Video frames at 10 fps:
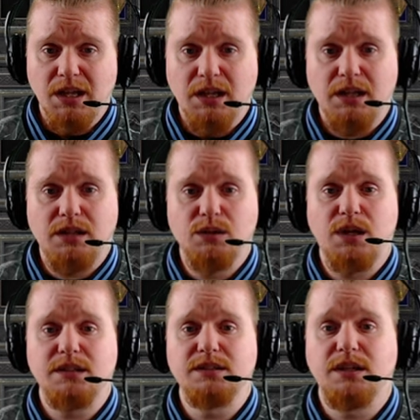Hello
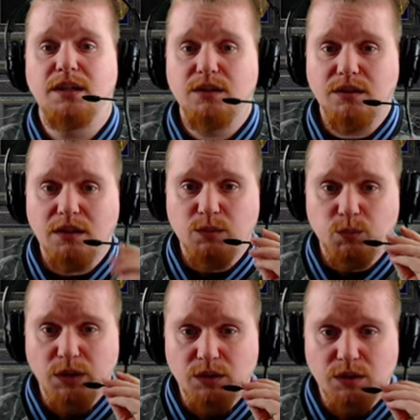guys and gals, and
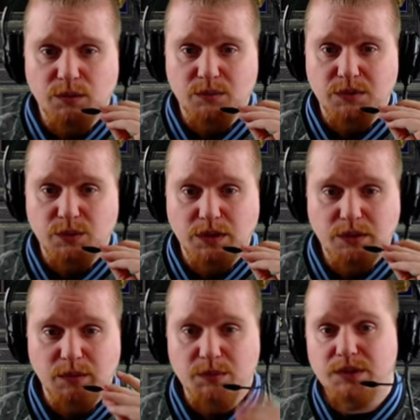welcome to another
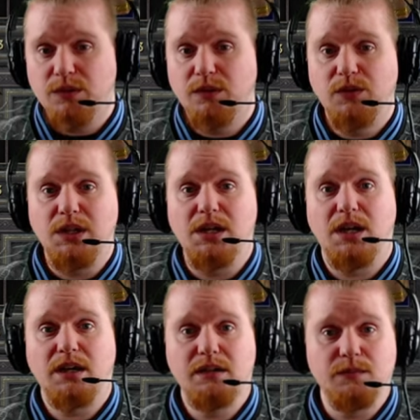episode of Unique
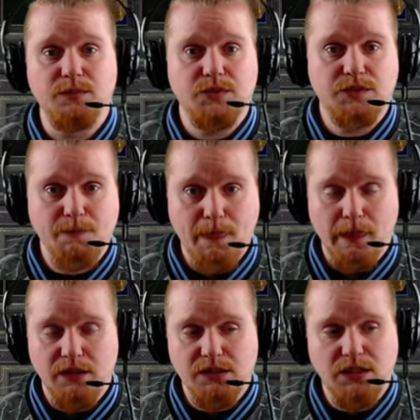Items.
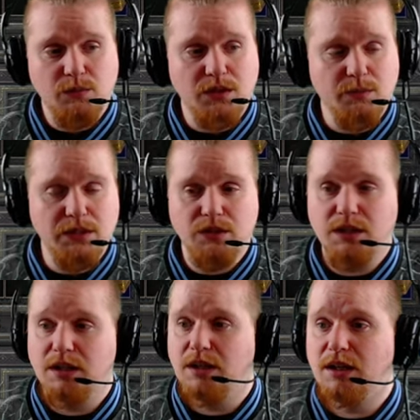Today we're going to be
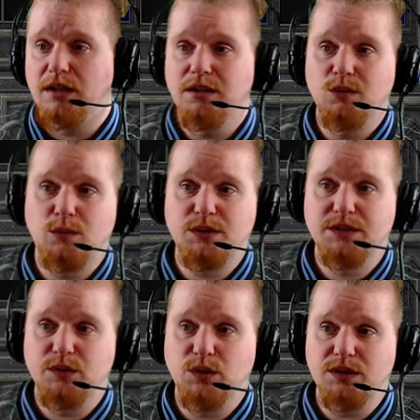looking at a normal
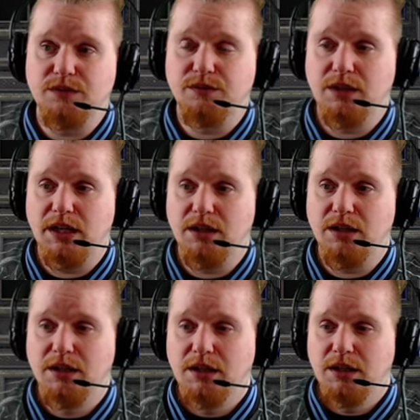difficulty
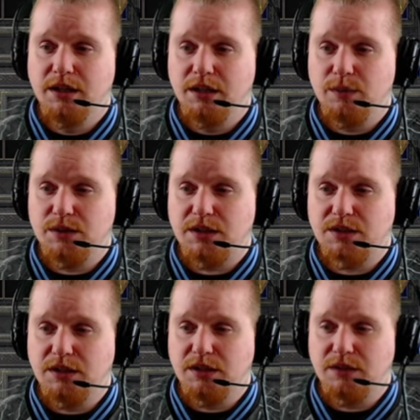flail, uh, which
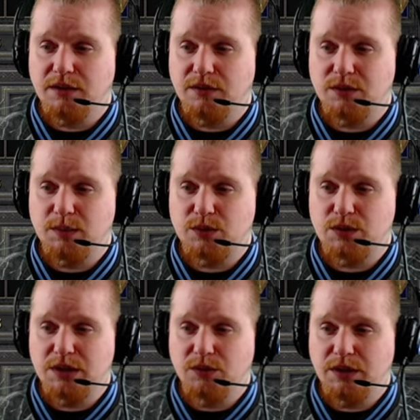actually does have some
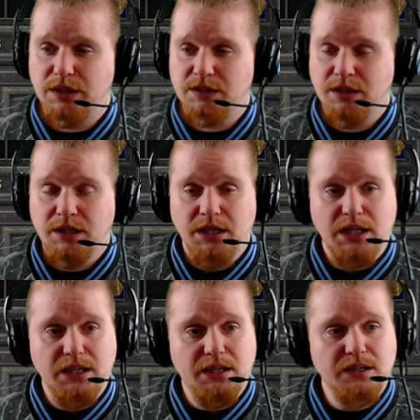interesting effects,
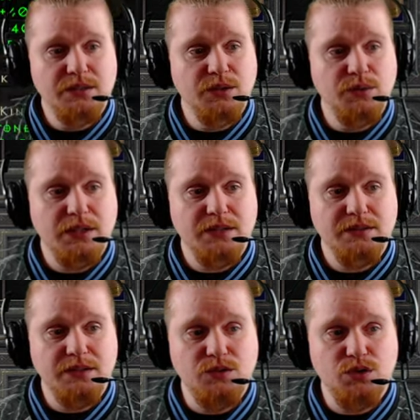and it is known as
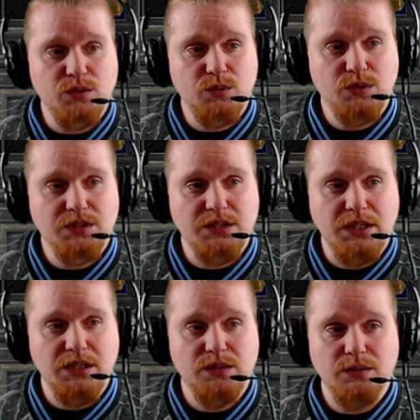the General's
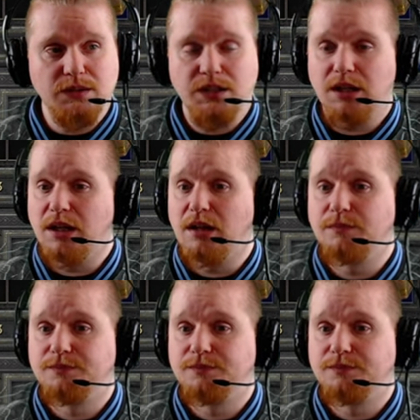Tando Laga.